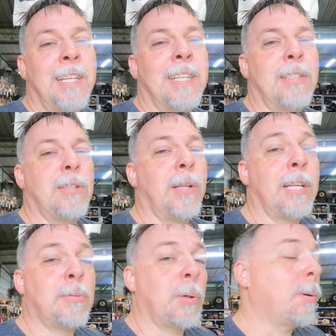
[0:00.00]
And so
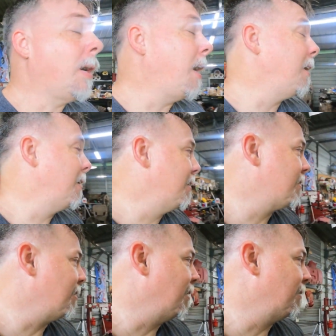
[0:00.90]
that's where we're at.
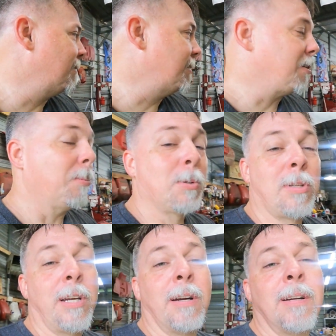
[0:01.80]
It's almost
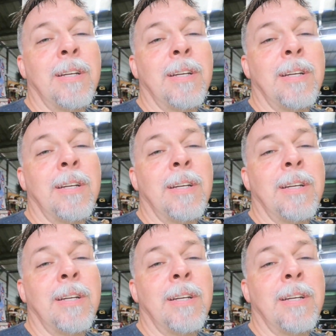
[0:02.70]
there.